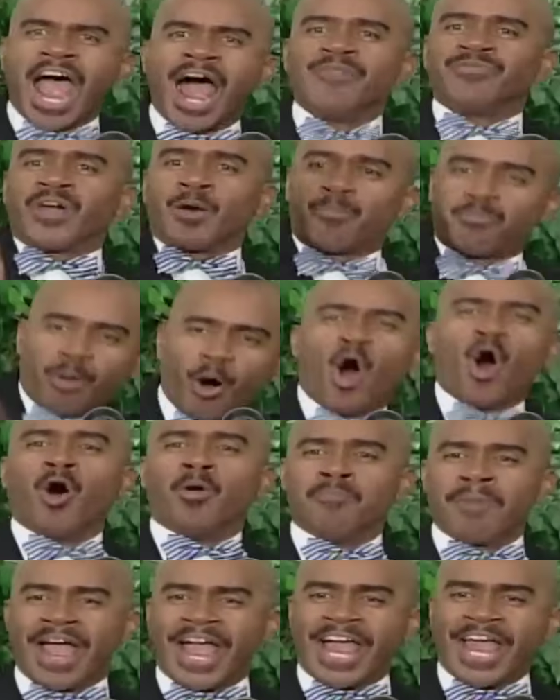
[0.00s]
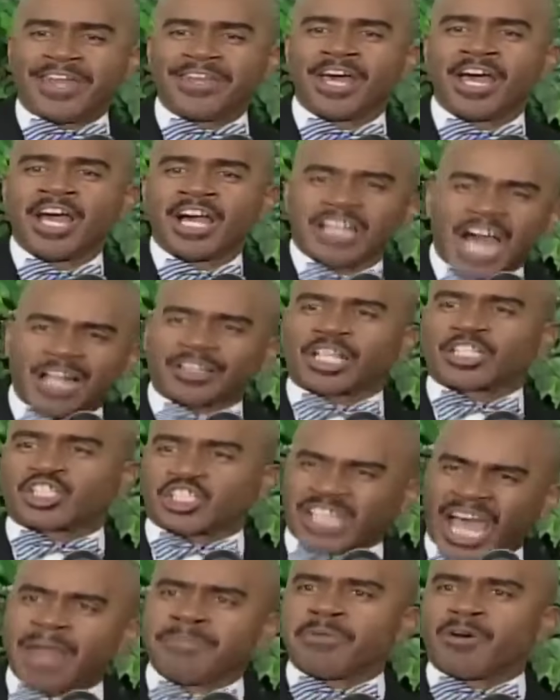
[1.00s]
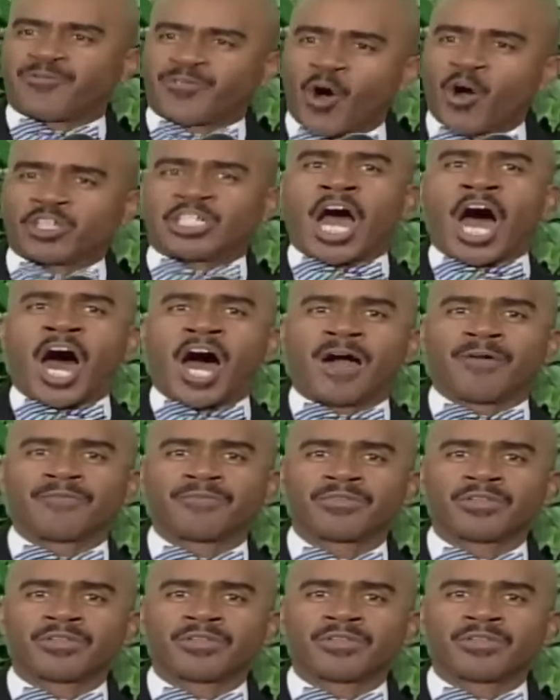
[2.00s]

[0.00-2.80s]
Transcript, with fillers: and the poor man got to stand before God.